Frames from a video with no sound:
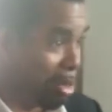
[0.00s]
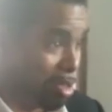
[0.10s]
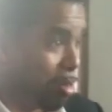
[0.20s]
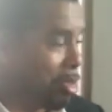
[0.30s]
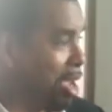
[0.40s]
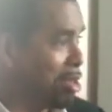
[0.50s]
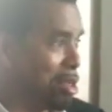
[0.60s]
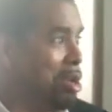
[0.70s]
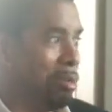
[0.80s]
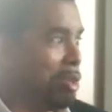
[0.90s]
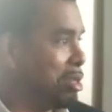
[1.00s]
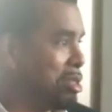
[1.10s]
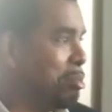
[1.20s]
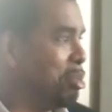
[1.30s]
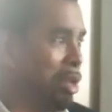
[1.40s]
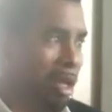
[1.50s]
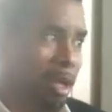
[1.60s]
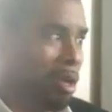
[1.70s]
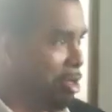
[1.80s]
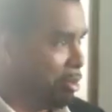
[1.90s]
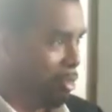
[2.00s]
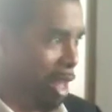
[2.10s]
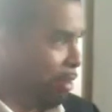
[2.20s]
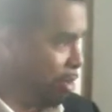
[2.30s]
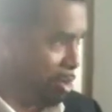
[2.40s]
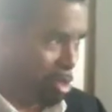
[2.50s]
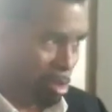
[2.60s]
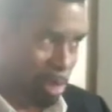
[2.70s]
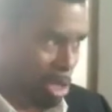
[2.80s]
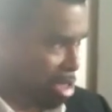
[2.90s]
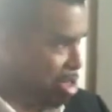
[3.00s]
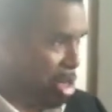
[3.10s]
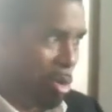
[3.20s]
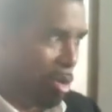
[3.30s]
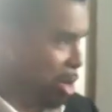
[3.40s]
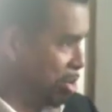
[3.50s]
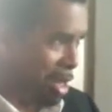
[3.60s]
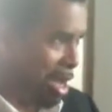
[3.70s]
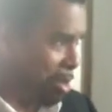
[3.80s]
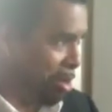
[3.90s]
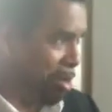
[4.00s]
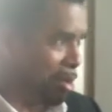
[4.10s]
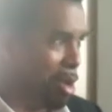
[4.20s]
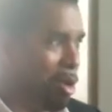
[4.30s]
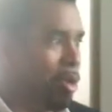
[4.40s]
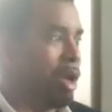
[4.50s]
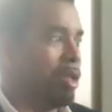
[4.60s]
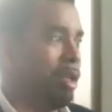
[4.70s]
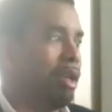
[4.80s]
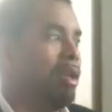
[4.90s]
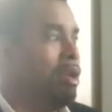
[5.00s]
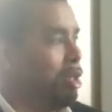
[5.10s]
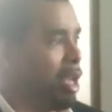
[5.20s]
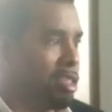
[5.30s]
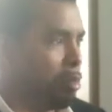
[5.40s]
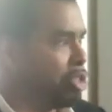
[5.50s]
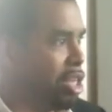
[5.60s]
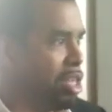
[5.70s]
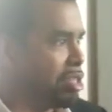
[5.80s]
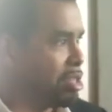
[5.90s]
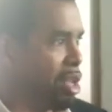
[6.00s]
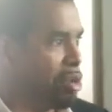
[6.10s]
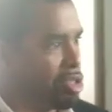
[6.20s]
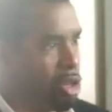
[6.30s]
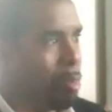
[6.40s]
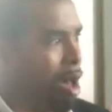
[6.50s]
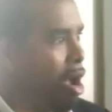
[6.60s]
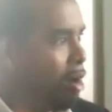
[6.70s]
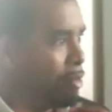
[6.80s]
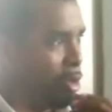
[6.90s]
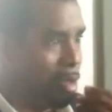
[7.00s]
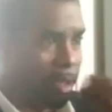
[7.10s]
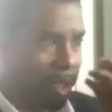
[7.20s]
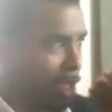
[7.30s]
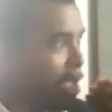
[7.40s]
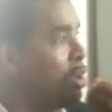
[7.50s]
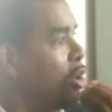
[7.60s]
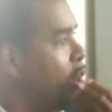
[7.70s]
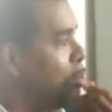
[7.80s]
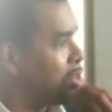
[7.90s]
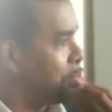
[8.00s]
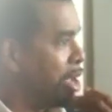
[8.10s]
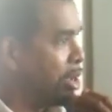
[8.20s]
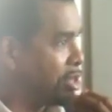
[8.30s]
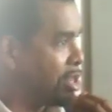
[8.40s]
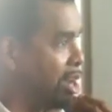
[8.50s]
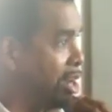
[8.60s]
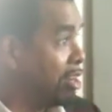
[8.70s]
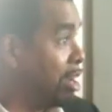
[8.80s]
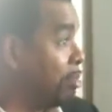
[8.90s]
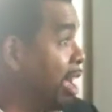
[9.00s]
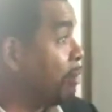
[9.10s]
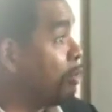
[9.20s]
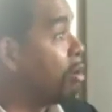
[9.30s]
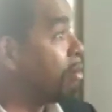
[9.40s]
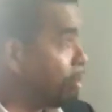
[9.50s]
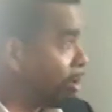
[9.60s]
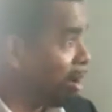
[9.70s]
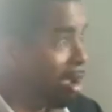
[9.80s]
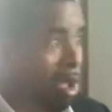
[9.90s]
There are some things that simply the flavors just don't go together correctly. Like some cheeses that are so powerful that they almost make your tongue numb, like Roquefort.